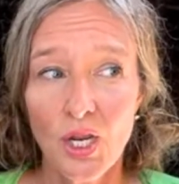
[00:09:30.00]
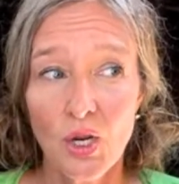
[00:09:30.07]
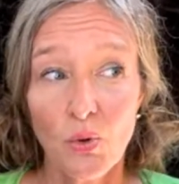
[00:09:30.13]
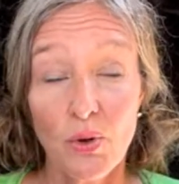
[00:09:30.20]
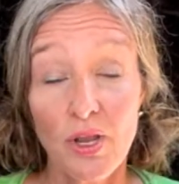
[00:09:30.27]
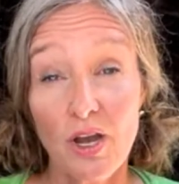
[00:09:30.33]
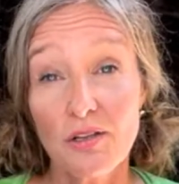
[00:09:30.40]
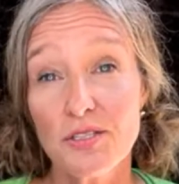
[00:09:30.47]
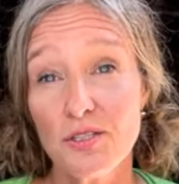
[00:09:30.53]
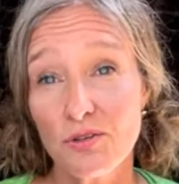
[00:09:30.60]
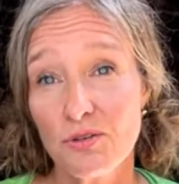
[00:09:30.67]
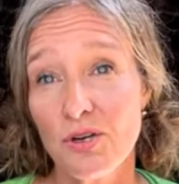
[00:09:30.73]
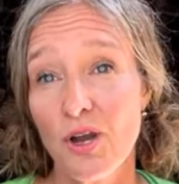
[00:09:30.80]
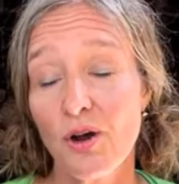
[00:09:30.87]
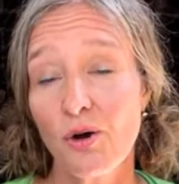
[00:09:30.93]
We also
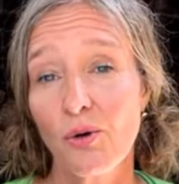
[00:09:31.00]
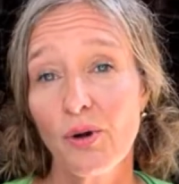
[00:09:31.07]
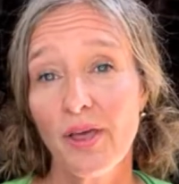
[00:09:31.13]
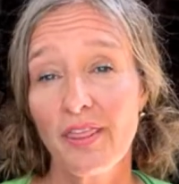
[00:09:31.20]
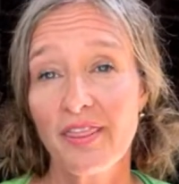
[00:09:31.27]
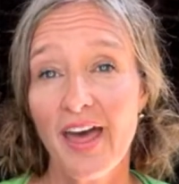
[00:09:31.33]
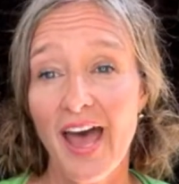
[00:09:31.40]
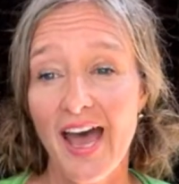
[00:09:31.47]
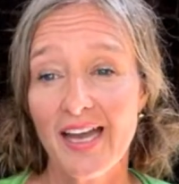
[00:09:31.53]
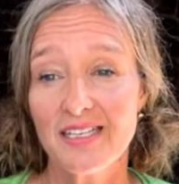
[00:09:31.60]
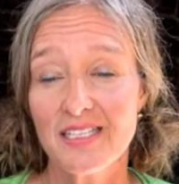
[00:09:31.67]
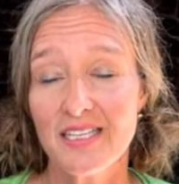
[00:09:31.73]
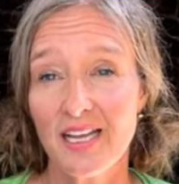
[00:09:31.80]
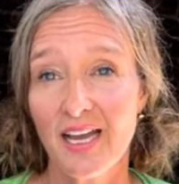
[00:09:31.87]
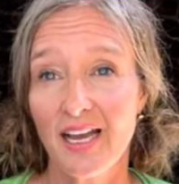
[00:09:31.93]
know
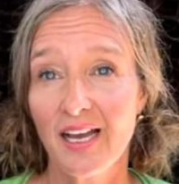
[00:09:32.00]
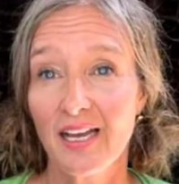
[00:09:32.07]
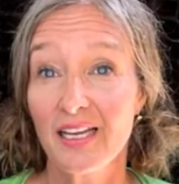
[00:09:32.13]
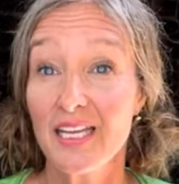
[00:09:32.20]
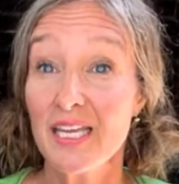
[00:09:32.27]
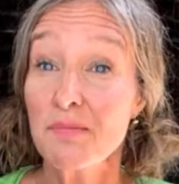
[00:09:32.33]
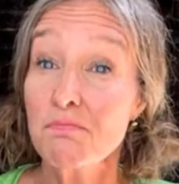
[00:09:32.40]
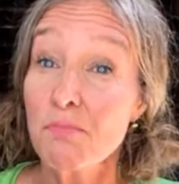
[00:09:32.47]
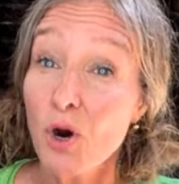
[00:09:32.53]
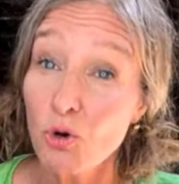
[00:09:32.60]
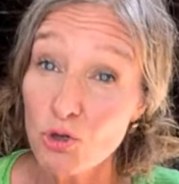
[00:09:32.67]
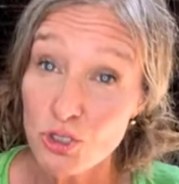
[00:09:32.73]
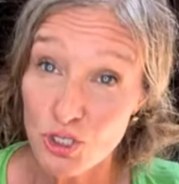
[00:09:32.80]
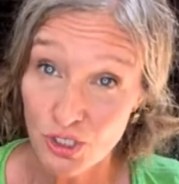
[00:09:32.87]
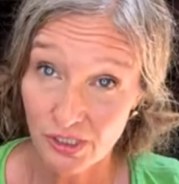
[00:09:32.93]
that
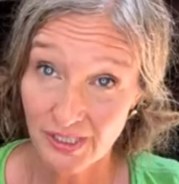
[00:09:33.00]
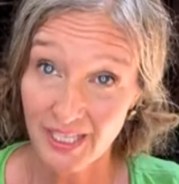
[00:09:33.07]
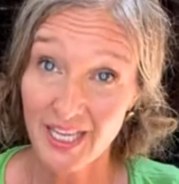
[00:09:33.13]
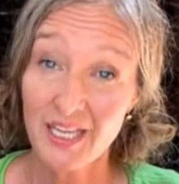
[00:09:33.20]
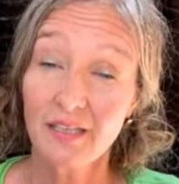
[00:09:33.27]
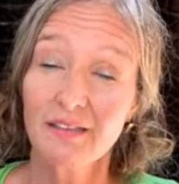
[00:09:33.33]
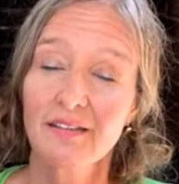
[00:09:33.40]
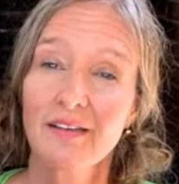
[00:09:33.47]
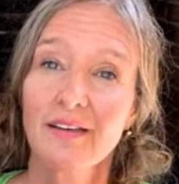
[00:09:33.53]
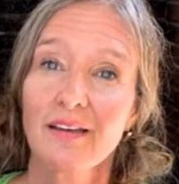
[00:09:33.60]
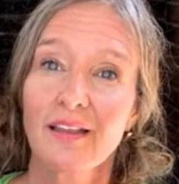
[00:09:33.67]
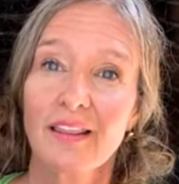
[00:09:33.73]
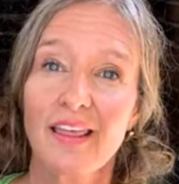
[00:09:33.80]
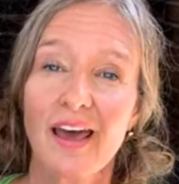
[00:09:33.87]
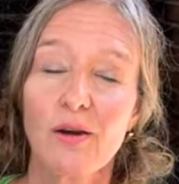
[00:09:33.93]
emotionally,
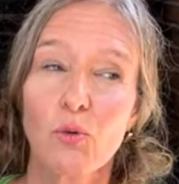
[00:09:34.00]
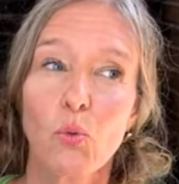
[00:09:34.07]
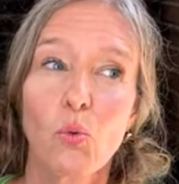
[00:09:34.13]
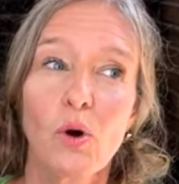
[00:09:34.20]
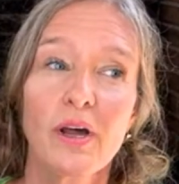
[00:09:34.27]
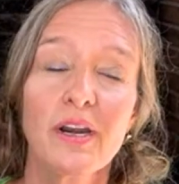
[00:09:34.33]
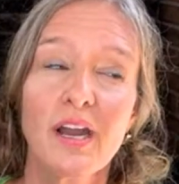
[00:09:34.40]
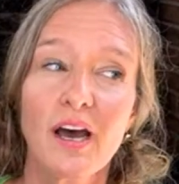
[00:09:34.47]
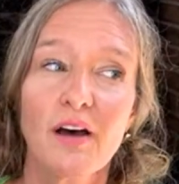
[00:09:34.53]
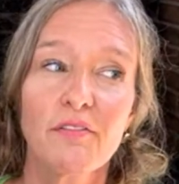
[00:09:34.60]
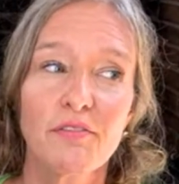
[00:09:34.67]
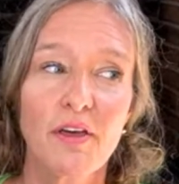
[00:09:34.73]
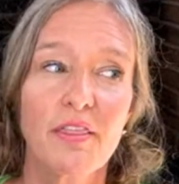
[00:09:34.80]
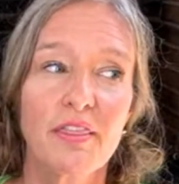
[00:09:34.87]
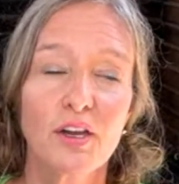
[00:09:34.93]
that one of
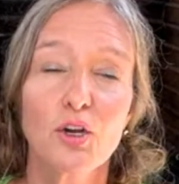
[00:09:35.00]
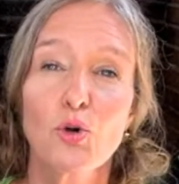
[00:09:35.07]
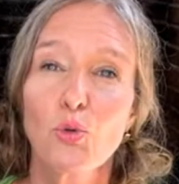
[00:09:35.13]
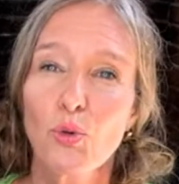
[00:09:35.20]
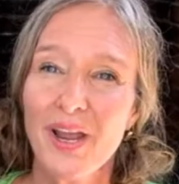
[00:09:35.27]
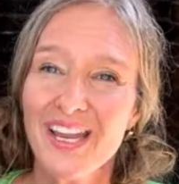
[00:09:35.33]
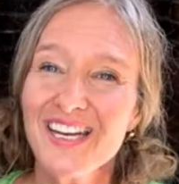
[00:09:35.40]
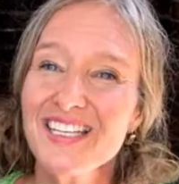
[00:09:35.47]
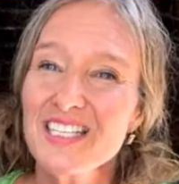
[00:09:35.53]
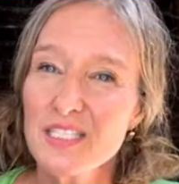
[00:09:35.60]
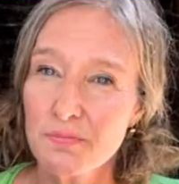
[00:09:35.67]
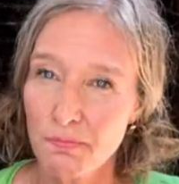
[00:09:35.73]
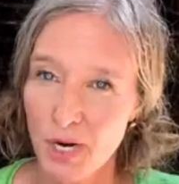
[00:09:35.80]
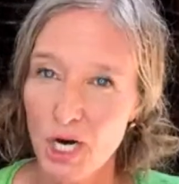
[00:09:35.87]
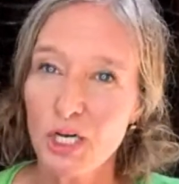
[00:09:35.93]
the greatest
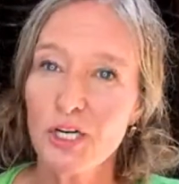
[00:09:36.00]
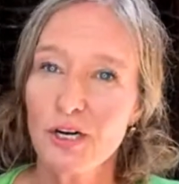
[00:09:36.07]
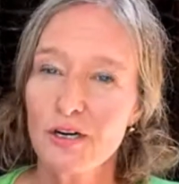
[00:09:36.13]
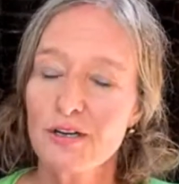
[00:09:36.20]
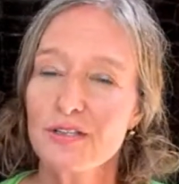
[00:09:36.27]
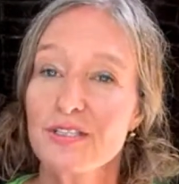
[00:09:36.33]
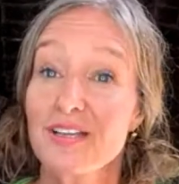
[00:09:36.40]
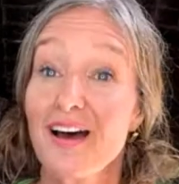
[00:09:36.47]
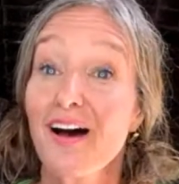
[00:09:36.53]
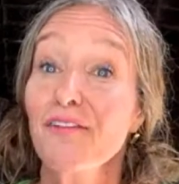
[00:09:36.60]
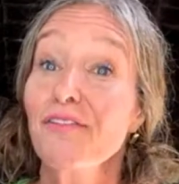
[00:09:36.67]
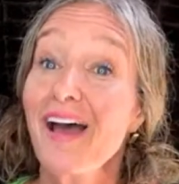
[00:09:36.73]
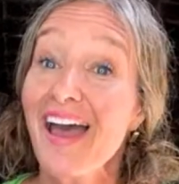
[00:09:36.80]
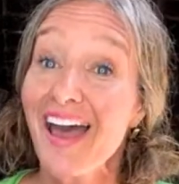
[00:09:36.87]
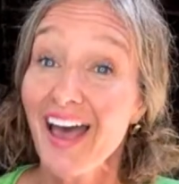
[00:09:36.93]
markers of
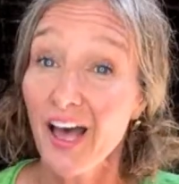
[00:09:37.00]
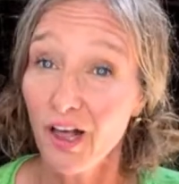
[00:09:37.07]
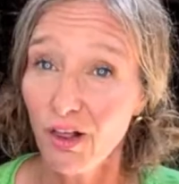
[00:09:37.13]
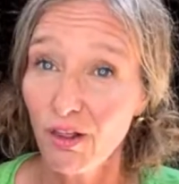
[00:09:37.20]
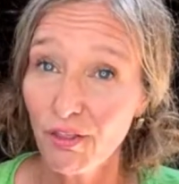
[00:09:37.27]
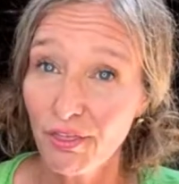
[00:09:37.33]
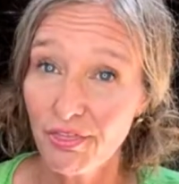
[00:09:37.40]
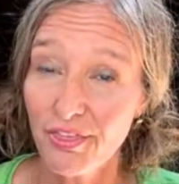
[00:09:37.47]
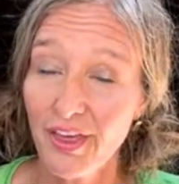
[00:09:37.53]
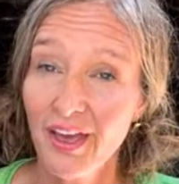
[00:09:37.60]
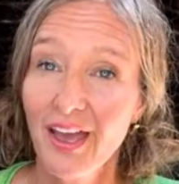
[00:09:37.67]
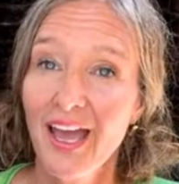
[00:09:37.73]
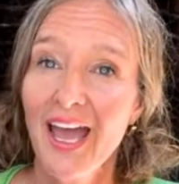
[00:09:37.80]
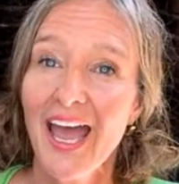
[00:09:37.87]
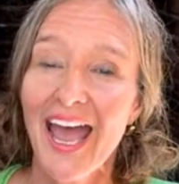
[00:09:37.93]
health
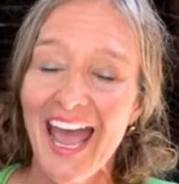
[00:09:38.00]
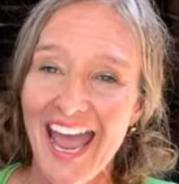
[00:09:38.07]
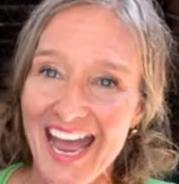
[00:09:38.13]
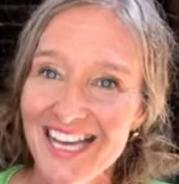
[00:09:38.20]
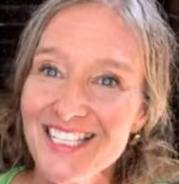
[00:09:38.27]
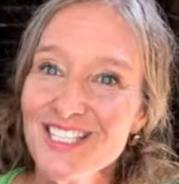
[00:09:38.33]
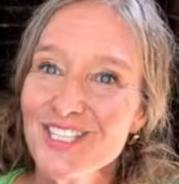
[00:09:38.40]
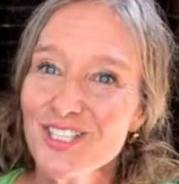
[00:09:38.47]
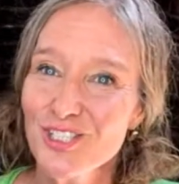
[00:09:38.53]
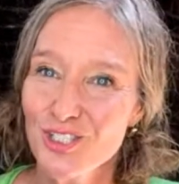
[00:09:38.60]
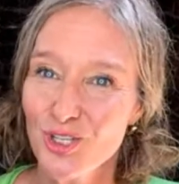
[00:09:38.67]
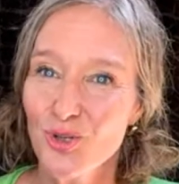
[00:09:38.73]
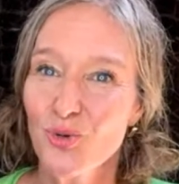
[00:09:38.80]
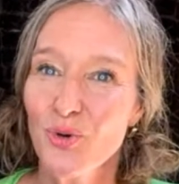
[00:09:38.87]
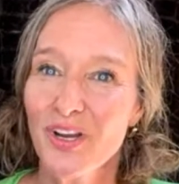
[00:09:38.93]
has to
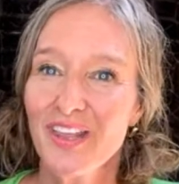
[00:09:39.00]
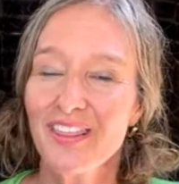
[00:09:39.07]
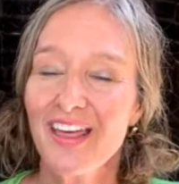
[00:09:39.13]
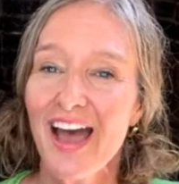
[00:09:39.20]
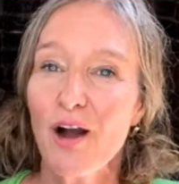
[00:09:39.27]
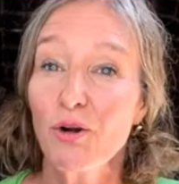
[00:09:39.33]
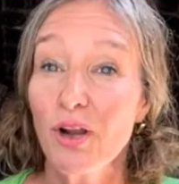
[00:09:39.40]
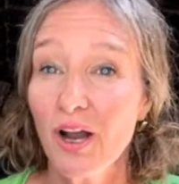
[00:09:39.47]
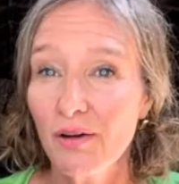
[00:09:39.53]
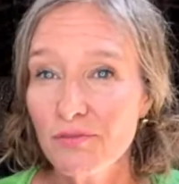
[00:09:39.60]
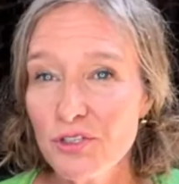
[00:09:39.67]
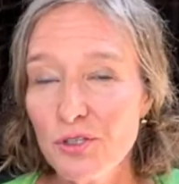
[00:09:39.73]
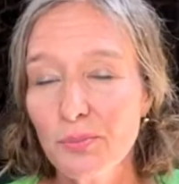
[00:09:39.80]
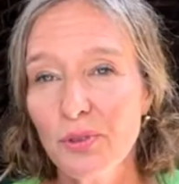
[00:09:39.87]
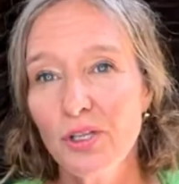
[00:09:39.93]
do with how
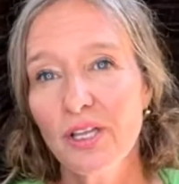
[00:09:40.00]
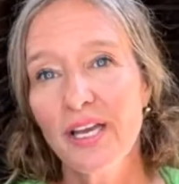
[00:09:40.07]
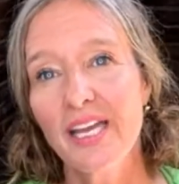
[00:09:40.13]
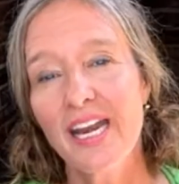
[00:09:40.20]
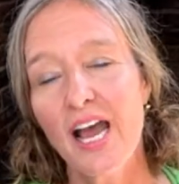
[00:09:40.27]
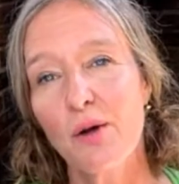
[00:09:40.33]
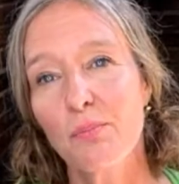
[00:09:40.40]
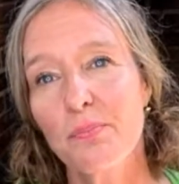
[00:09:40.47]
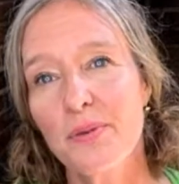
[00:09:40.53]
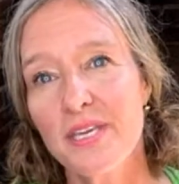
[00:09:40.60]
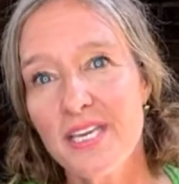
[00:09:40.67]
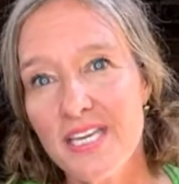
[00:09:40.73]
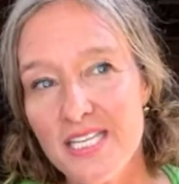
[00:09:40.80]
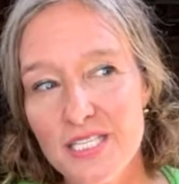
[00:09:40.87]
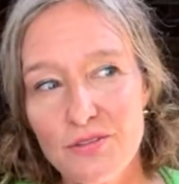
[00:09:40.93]
comfortable and how
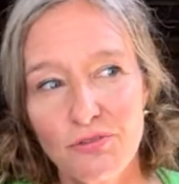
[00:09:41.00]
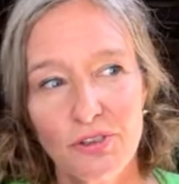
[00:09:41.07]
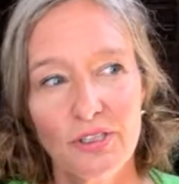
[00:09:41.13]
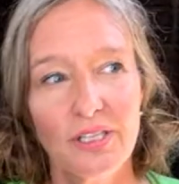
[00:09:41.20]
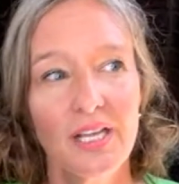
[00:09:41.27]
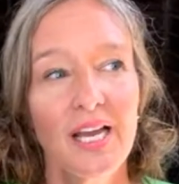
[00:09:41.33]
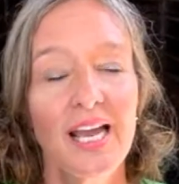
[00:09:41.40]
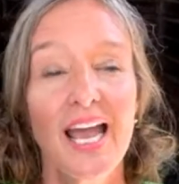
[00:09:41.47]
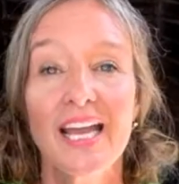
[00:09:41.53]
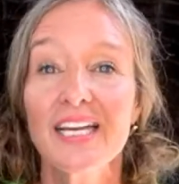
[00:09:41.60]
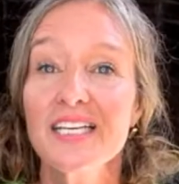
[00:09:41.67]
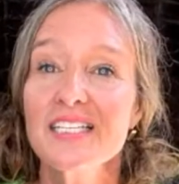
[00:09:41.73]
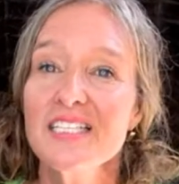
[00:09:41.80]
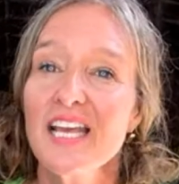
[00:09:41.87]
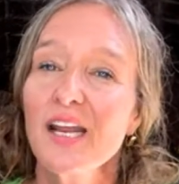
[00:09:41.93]
peaceful and
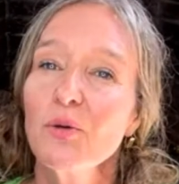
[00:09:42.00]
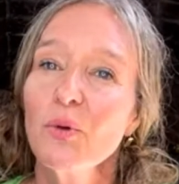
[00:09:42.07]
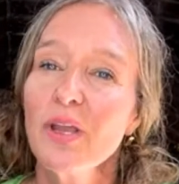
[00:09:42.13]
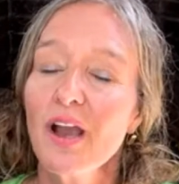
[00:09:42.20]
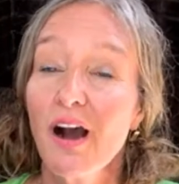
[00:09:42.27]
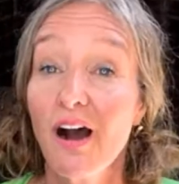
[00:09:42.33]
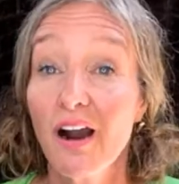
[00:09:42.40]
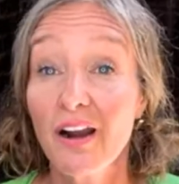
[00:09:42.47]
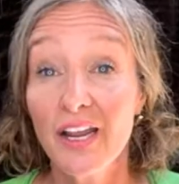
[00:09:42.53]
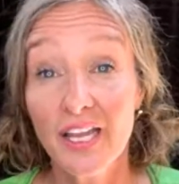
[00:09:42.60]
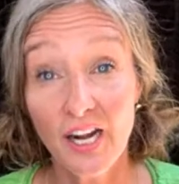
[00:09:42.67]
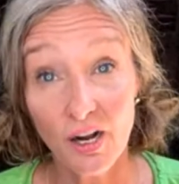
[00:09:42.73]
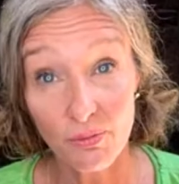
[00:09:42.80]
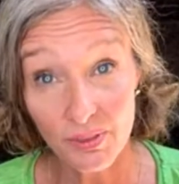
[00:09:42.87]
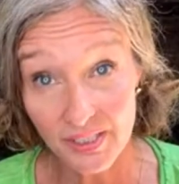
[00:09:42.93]
content we are in
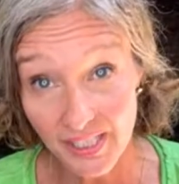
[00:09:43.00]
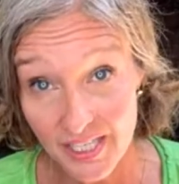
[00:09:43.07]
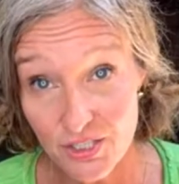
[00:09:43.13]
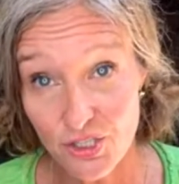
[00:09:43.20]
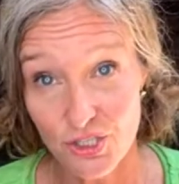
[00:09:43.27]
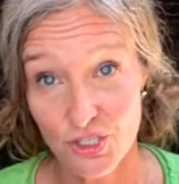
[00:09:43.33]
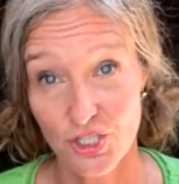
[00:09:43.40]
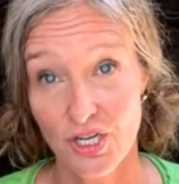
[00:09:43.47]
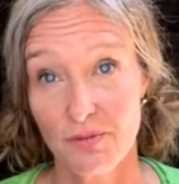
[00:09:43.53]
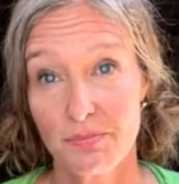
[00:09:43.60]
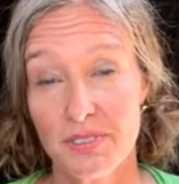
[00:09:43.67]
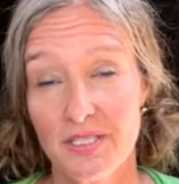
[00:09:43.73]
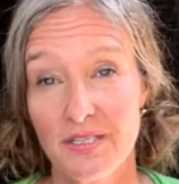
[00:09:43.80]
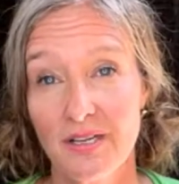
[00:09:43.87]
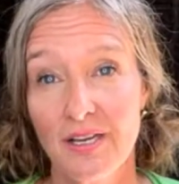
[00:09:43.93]
our
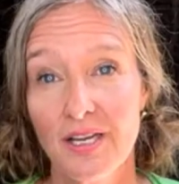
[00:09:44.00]
relationships.